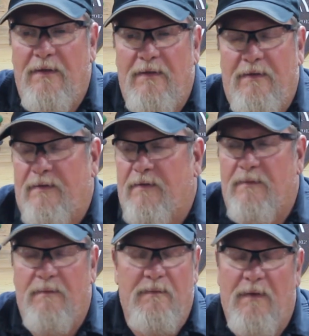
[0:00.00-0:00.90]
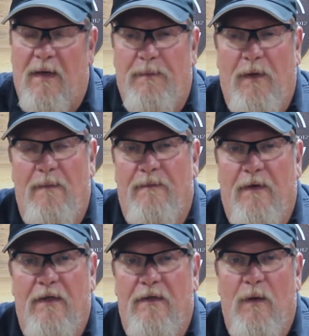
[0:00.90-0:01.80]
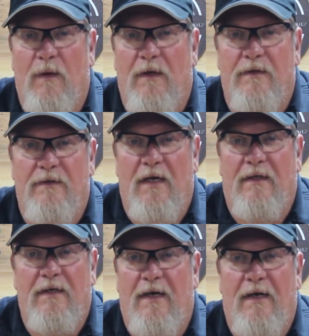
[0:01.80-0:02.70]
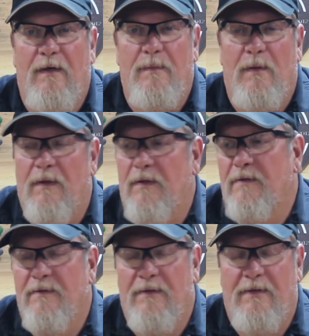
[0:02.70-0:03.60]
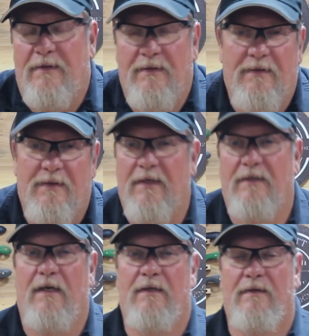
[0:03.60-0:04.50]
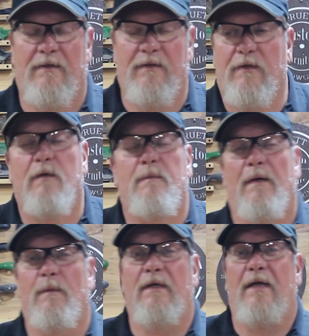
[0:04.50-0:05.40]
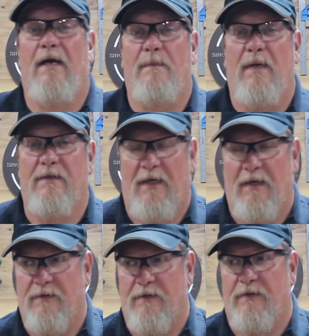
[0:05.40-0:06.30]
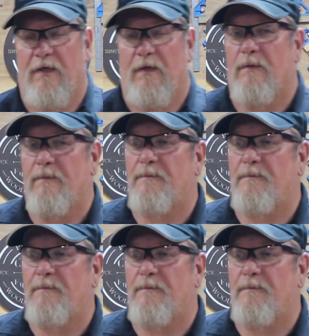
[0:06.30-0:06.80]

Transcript: Just, I pull up in front of the door, there's nothing there anymore. It just, it, it took my wind out of my sails this year.